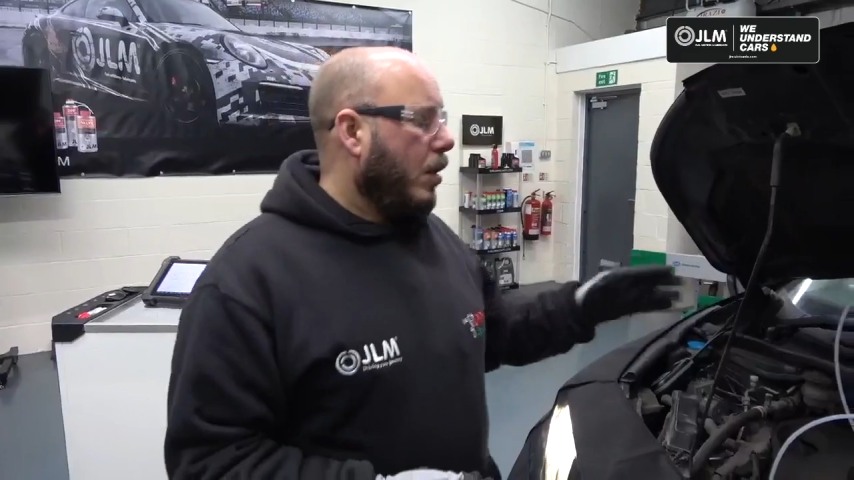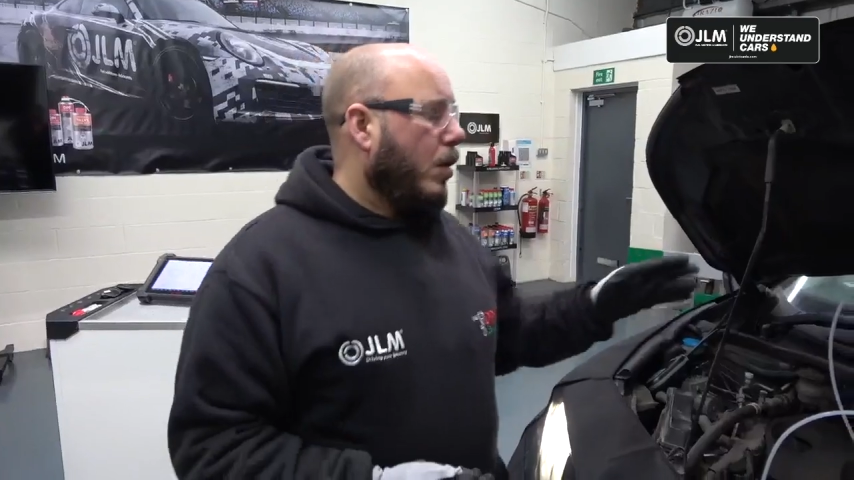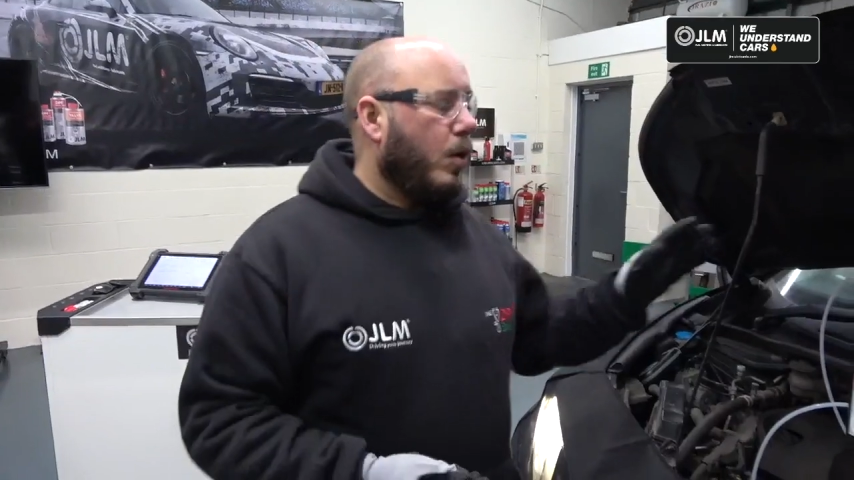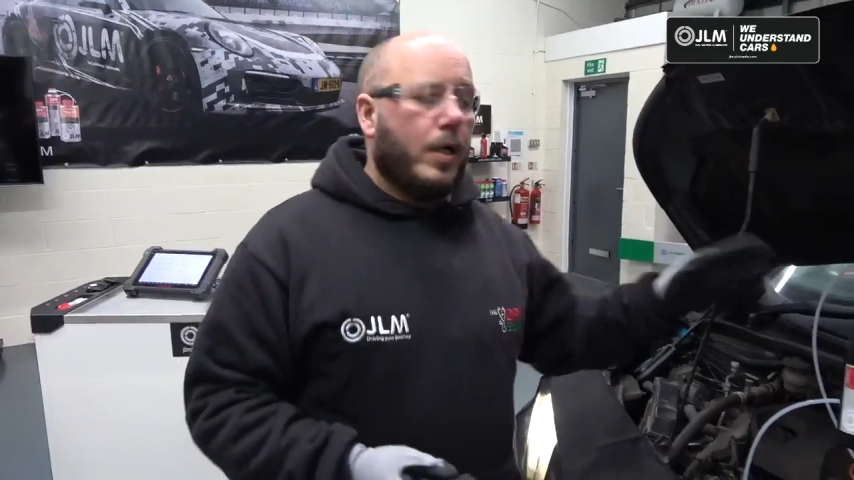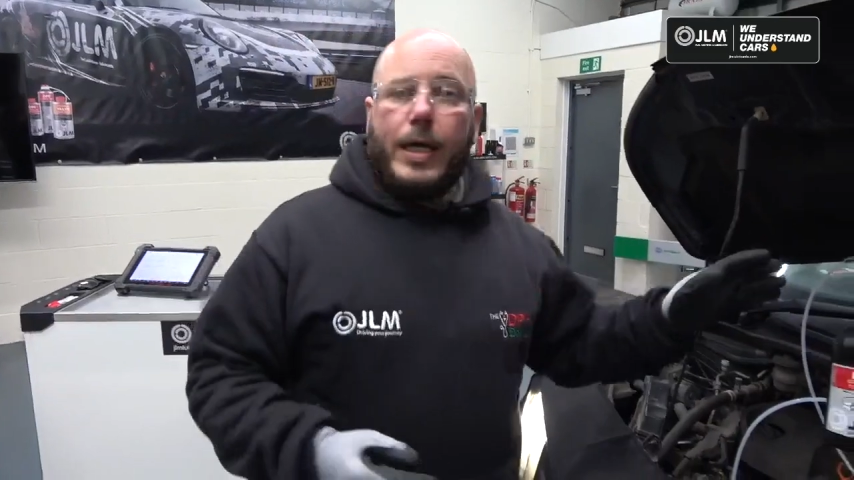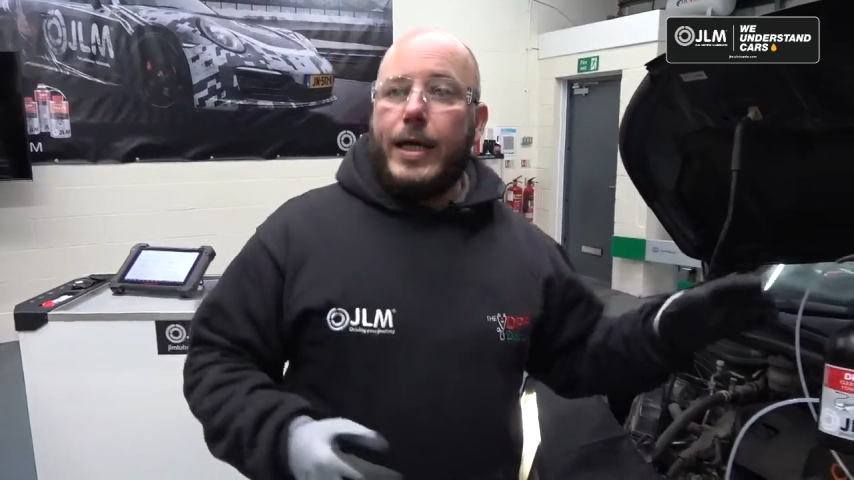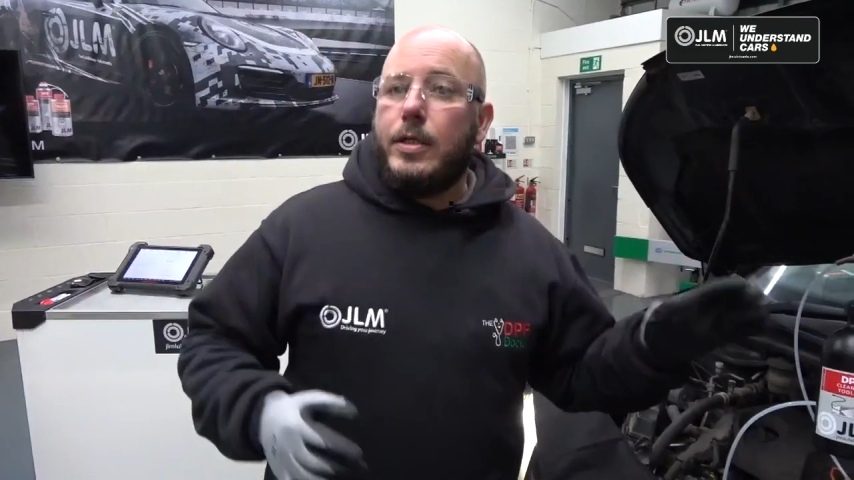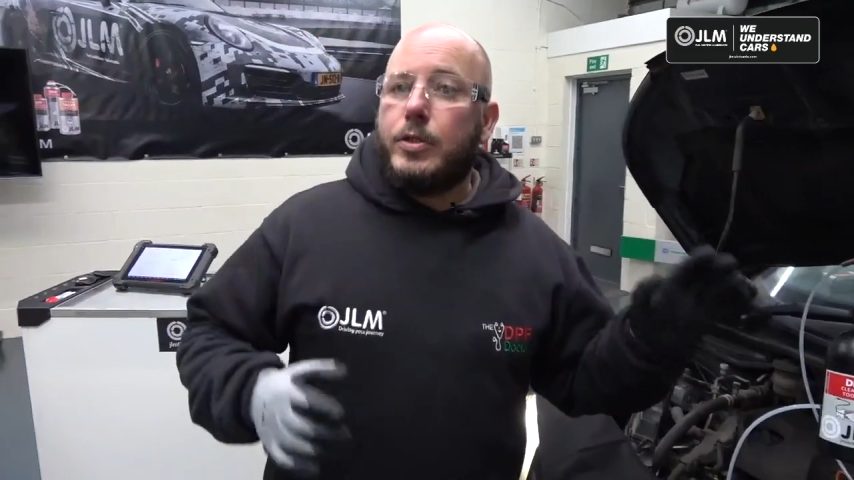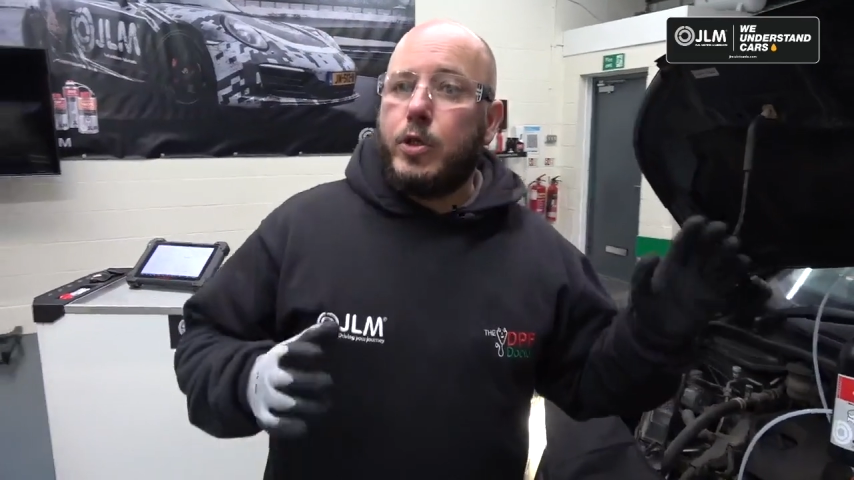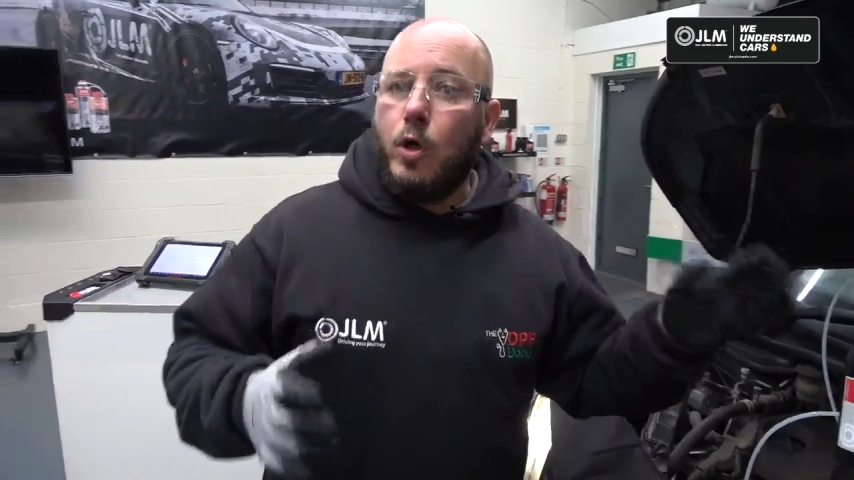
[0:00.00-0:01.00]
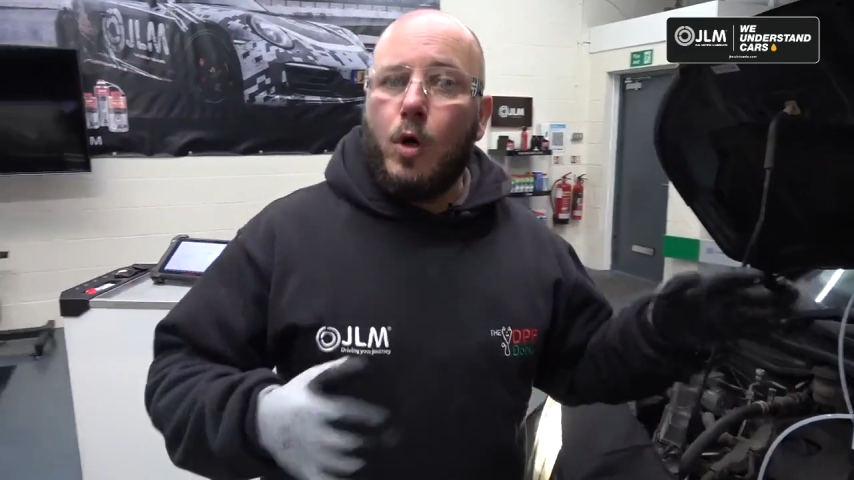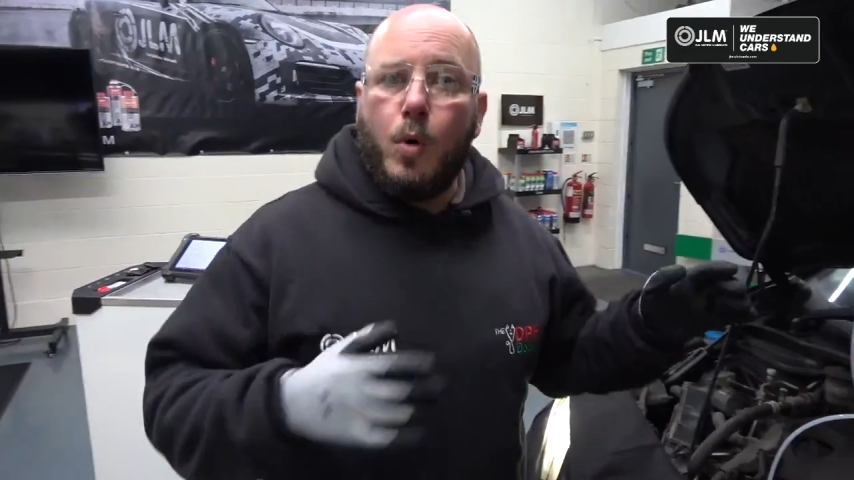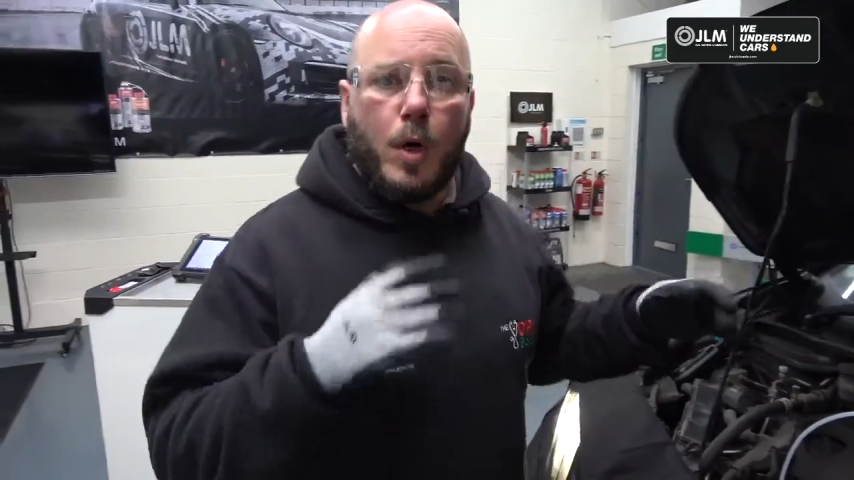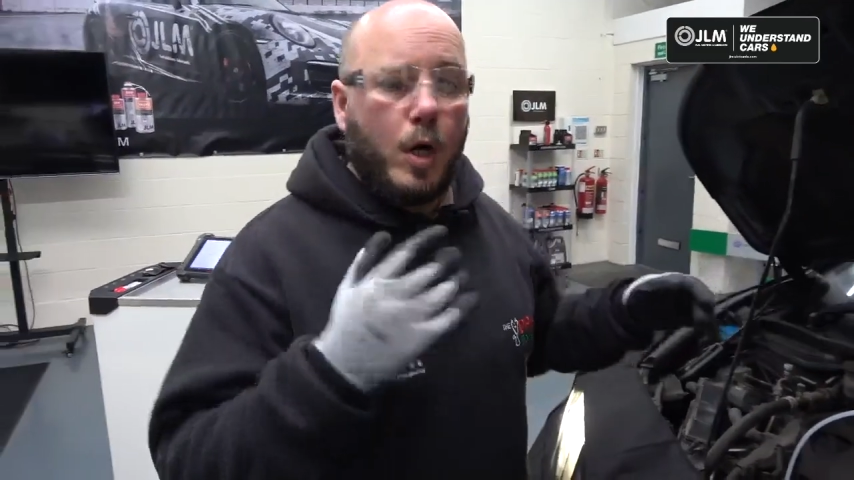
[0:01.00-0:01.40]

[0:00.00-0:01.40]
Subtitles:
Okay, so we're